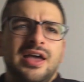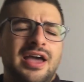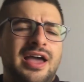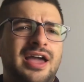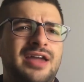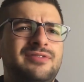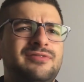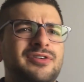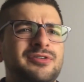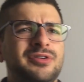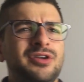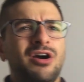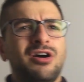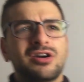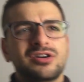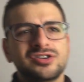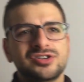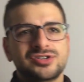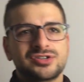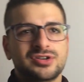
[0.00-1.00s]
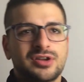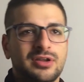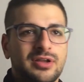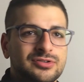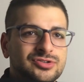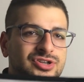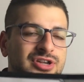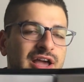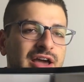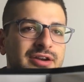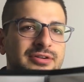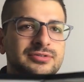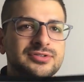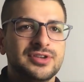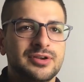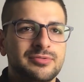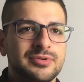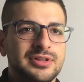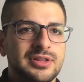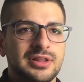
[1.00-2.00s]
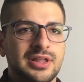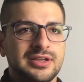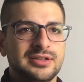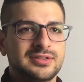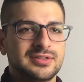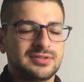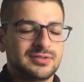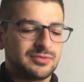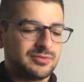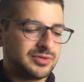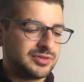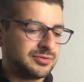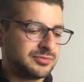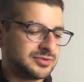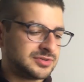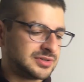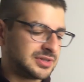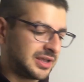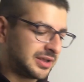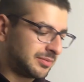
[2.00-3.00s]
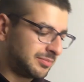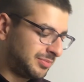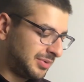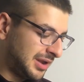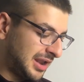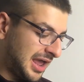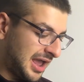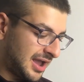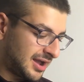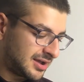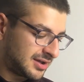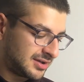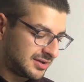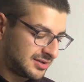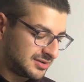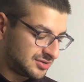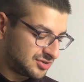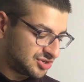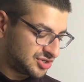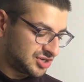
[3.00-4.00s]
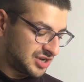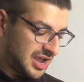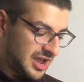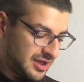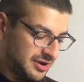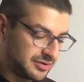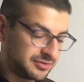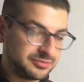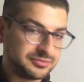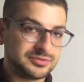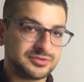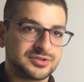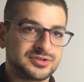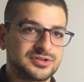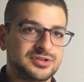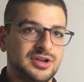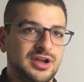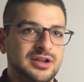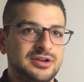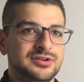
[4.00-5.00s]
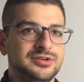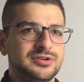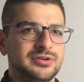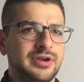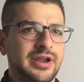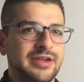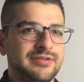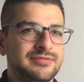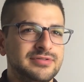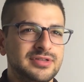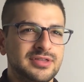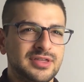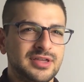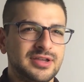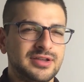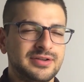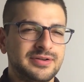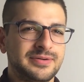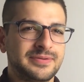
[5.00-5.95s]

and very harsh shadows. I really liked when there was like black shadows under everything.